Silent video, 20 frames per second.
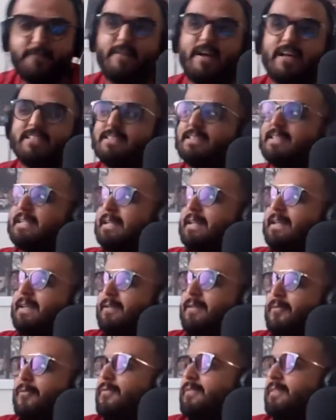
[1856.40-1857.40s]

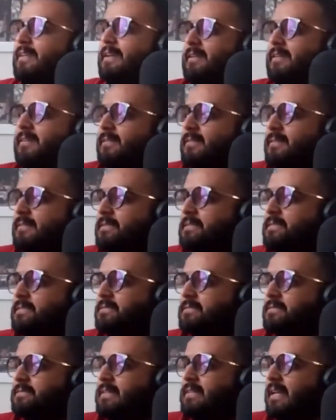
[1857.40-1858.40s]
fascinating you know they're
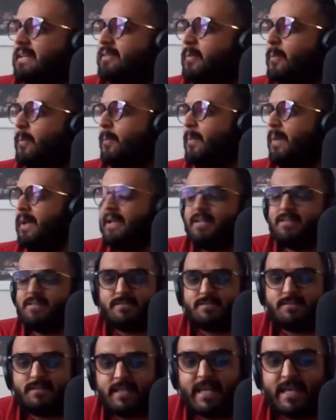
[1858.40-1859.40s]
like the
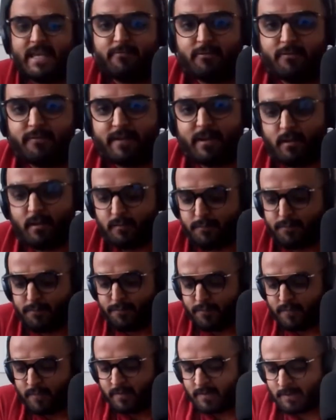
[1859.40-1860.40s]
biggest giveaway
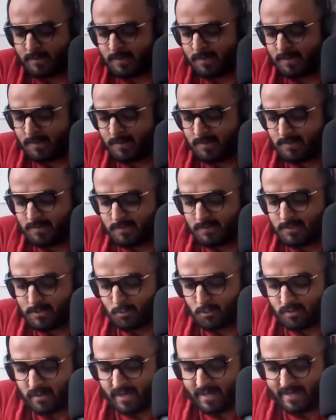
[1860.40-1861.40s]
of
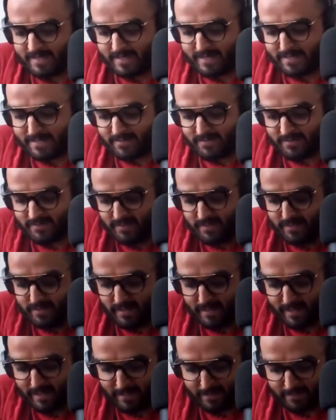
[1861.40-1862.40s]
your identity
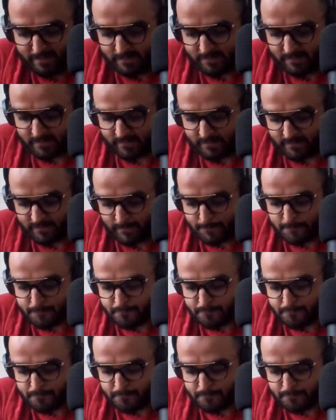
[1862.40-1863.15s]
and uh,